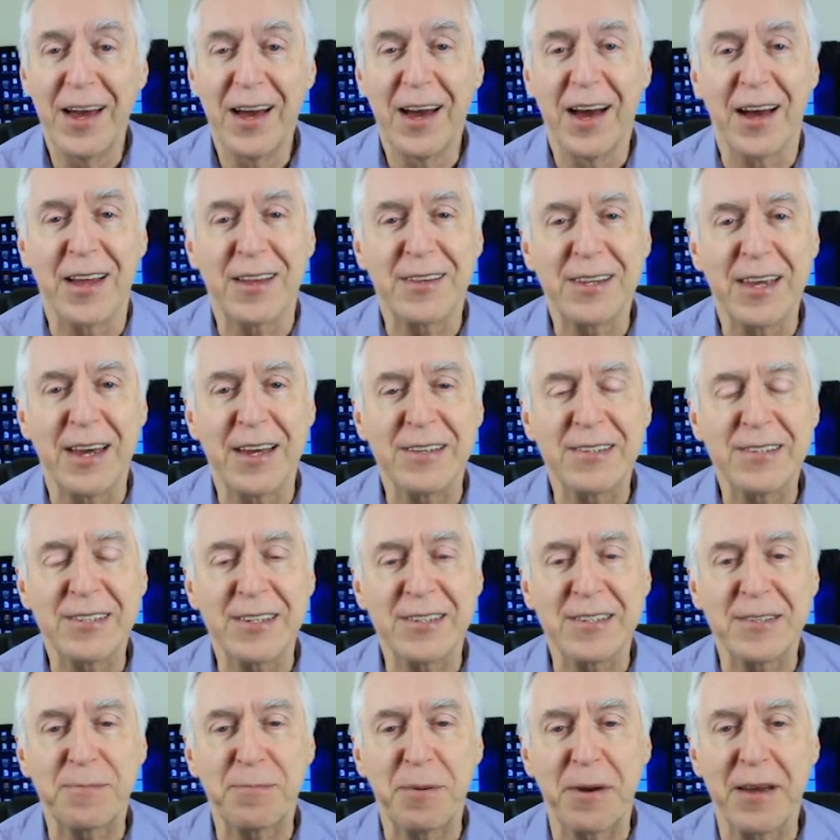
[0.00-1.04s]

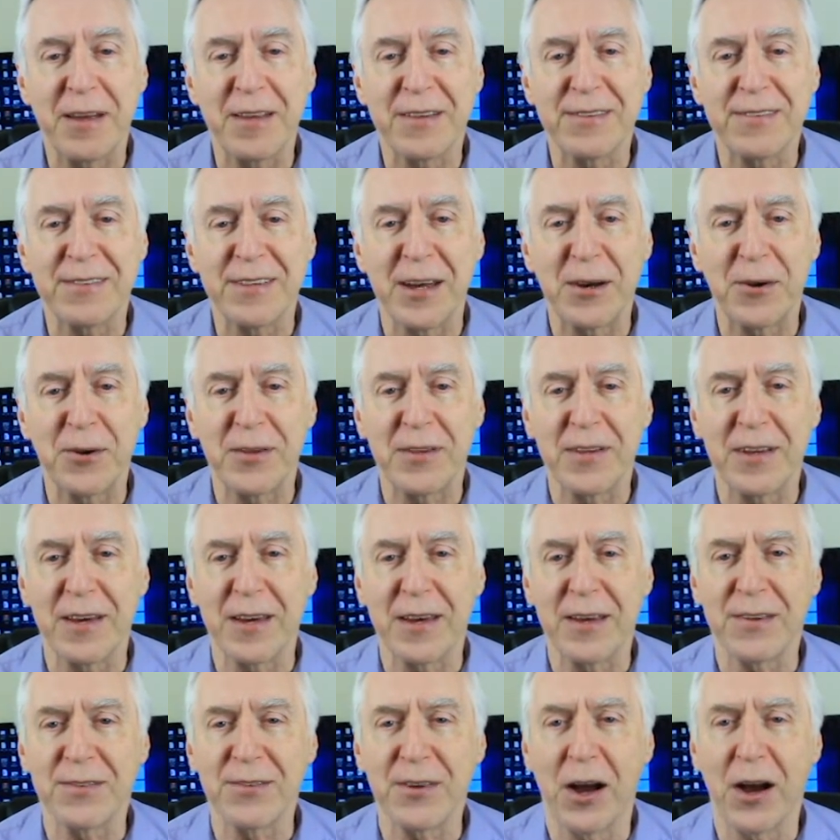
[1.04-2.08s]
Attention spans
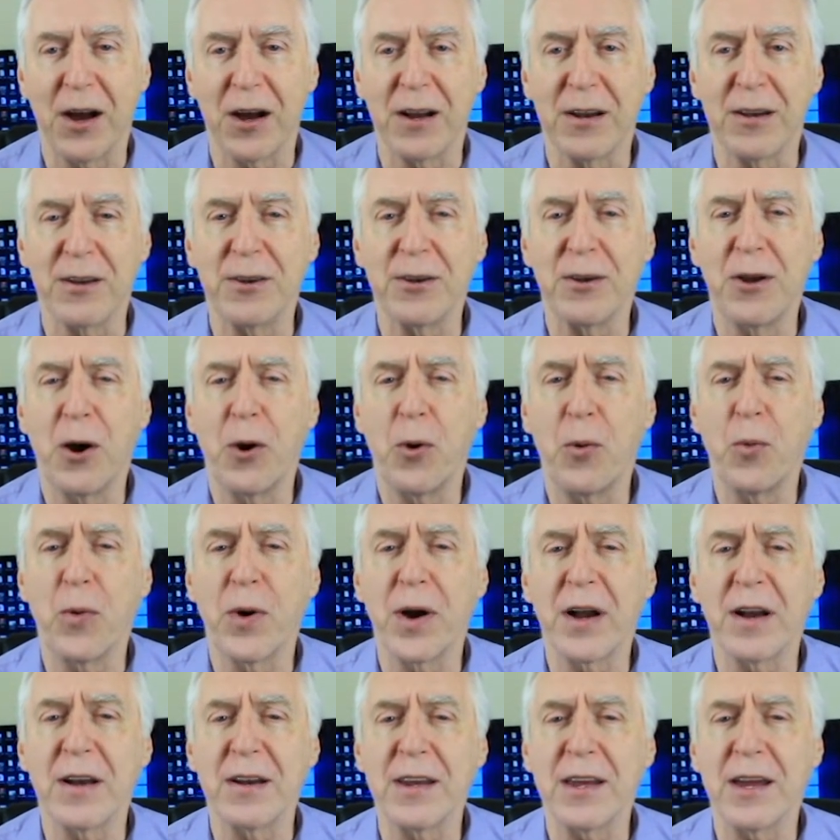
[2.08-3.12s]
nowadays are
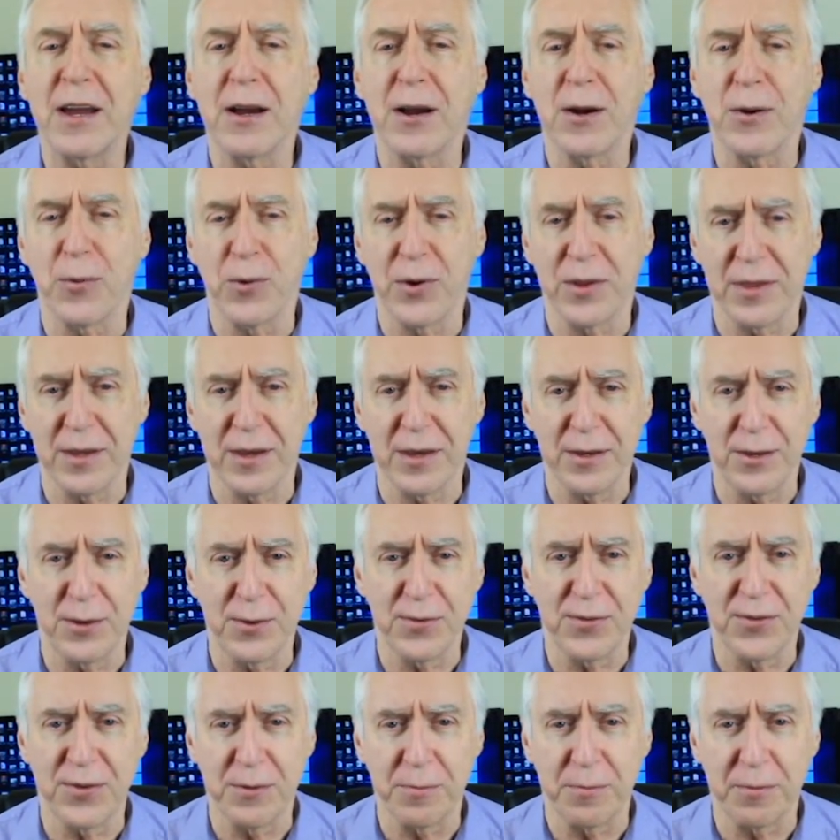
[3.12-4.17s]
nowhere near what they
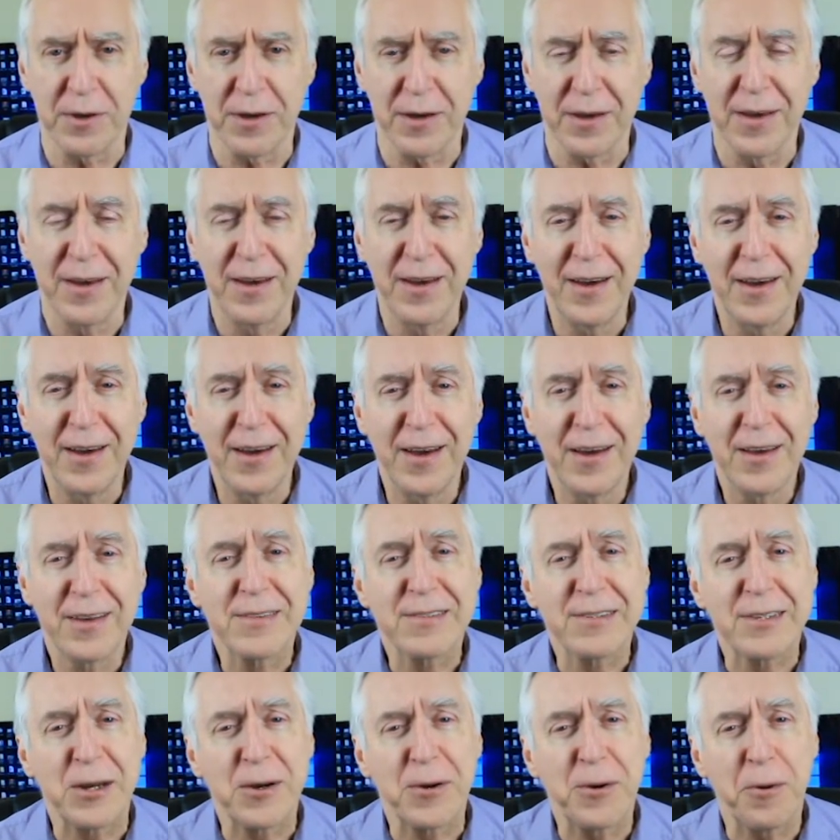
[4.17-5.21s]
used to be.
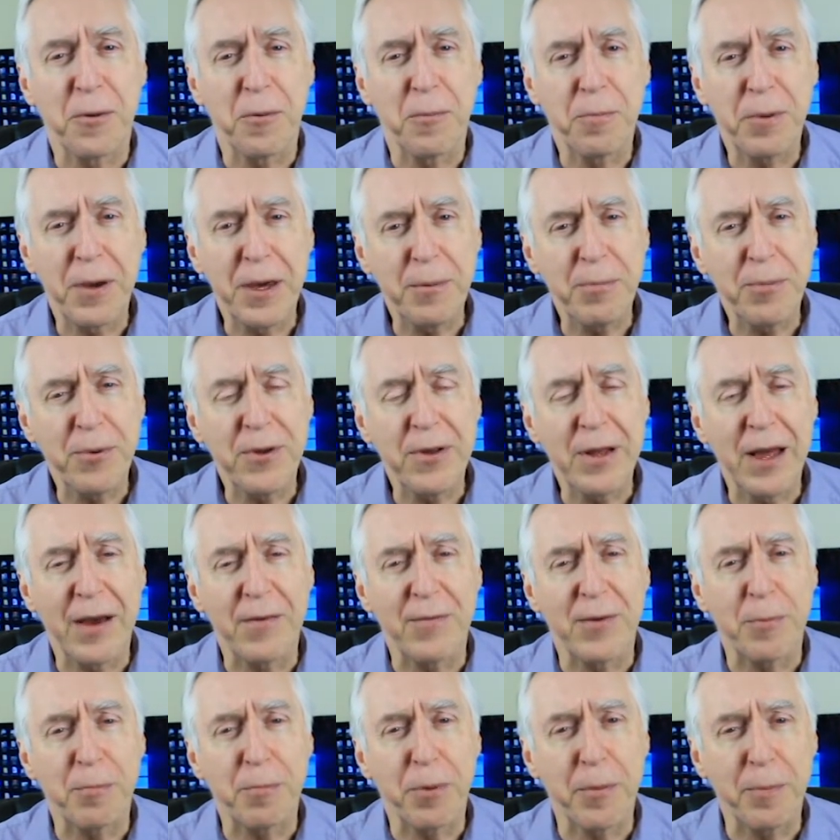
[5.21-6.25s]
So people
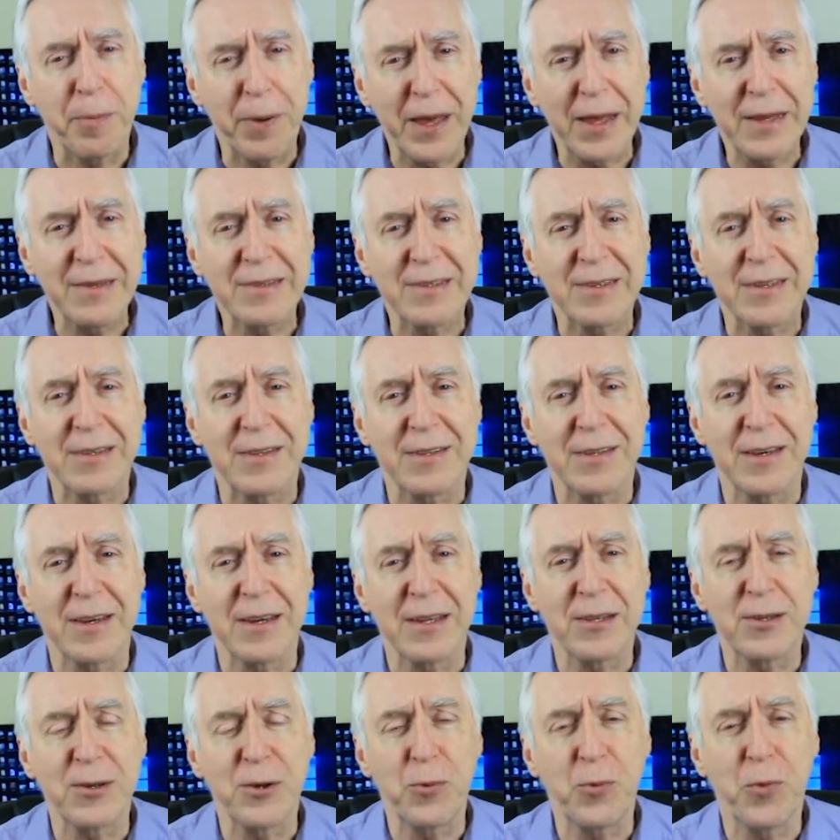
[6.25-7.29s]
have a
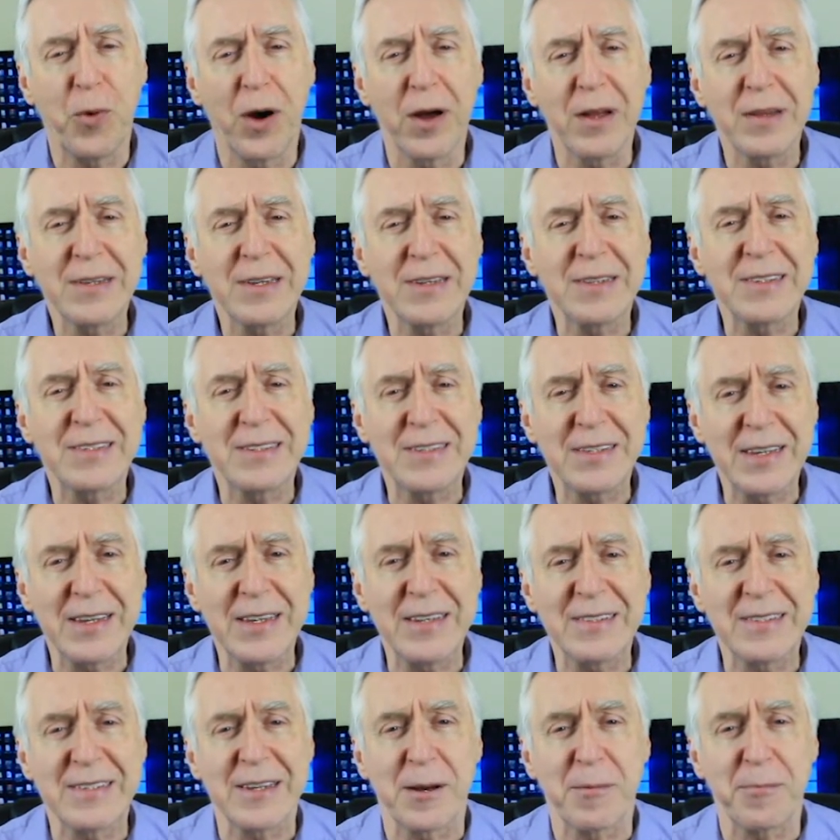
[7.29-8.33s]
propensity to want to see
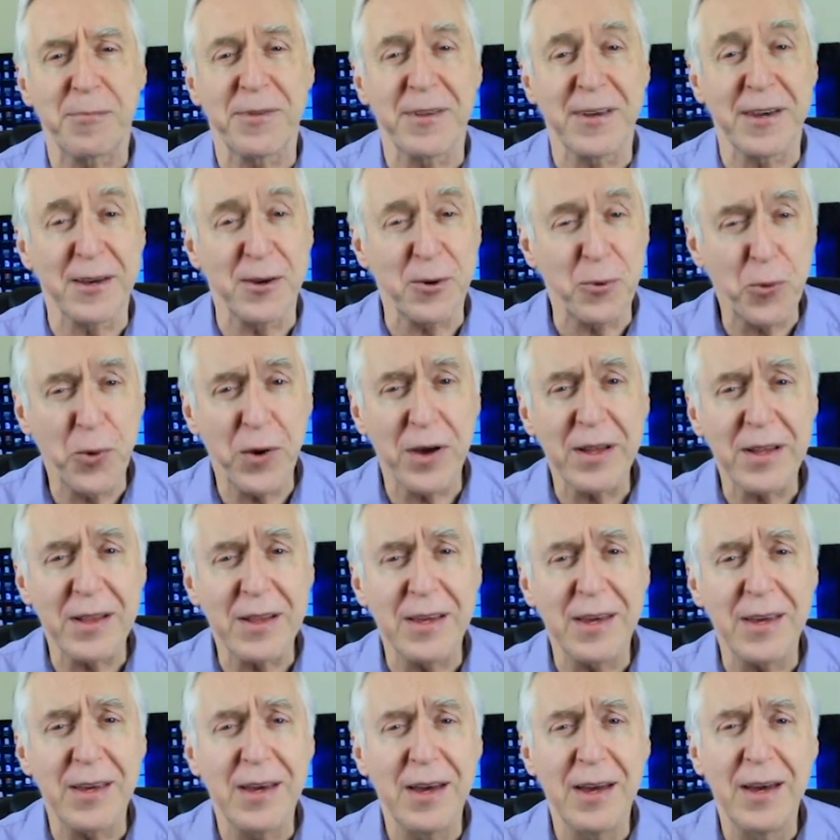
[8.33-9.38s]
something
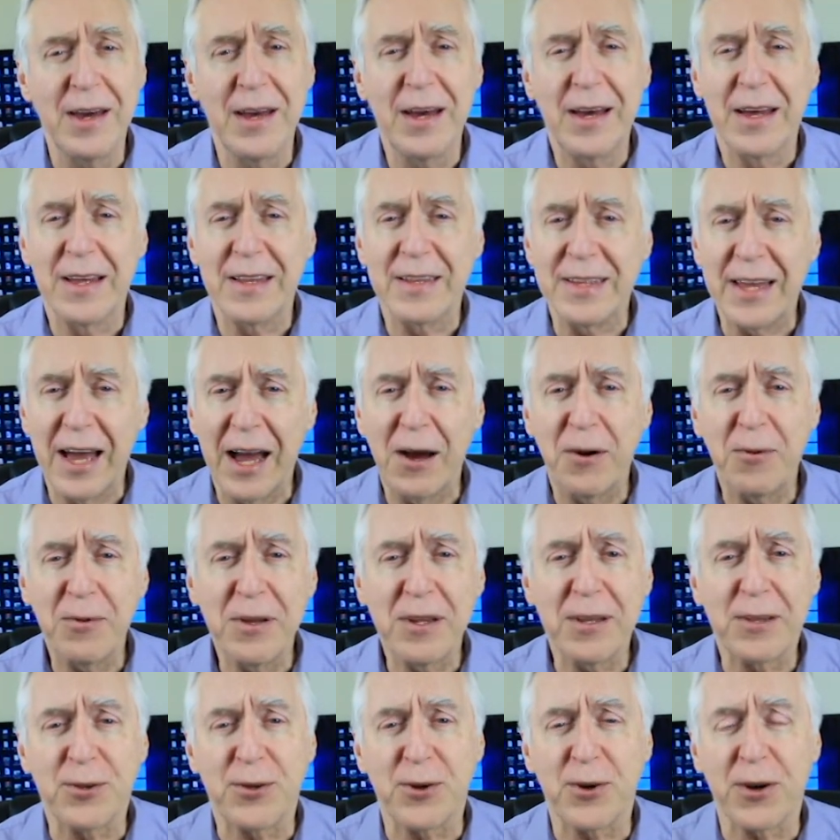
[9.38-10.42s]
quickly, down
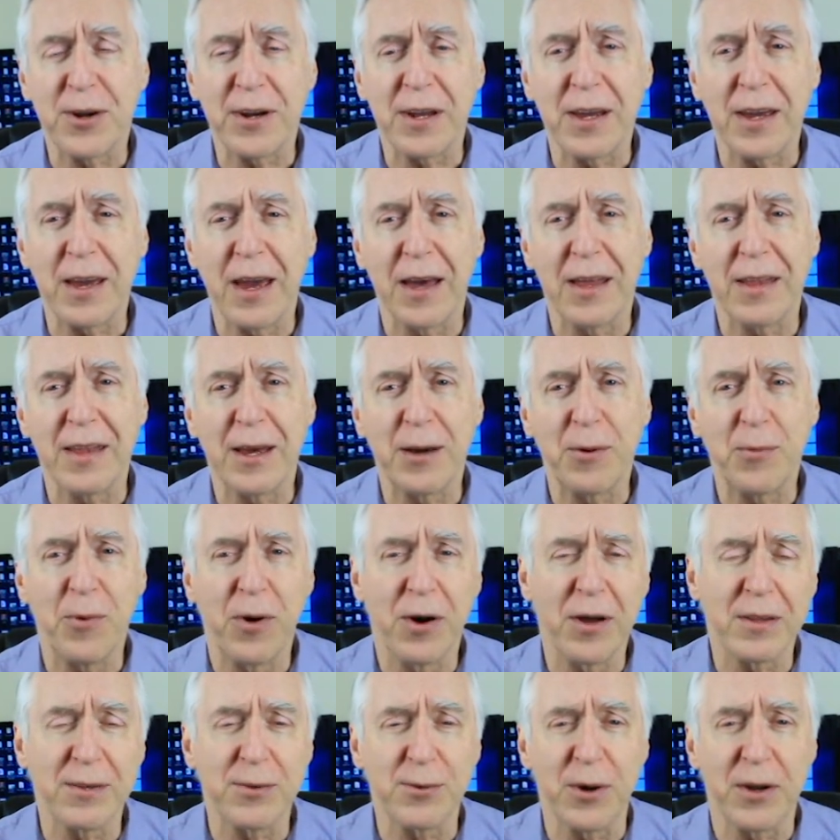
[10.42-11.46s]
and dirty, and they
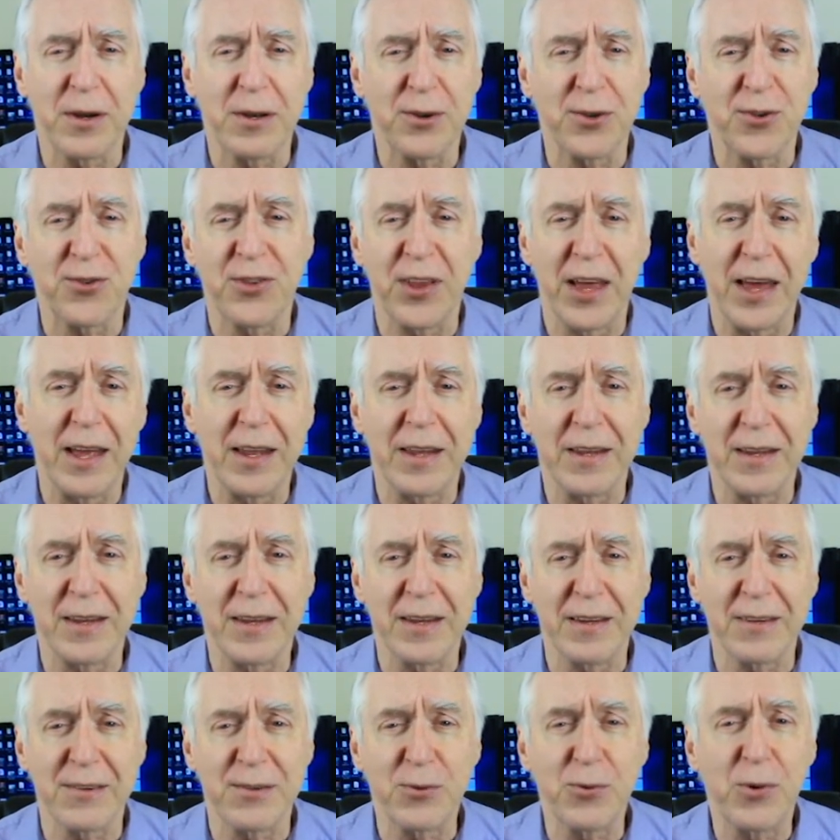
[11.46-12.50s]
want to understand it
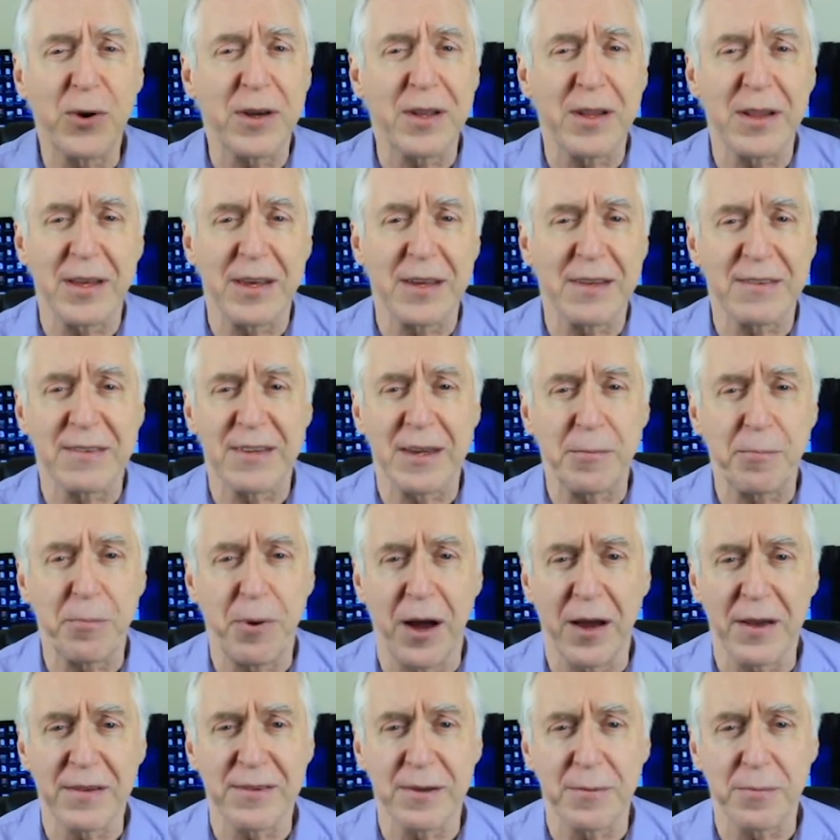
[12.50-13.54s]
as quickly as they
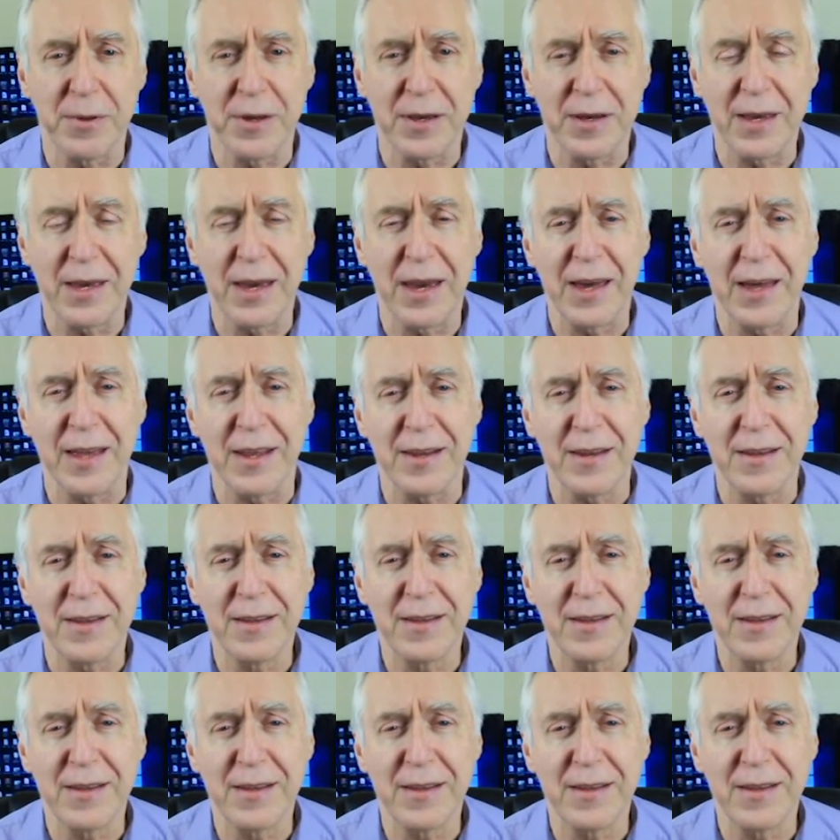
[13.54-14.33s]
possibly can.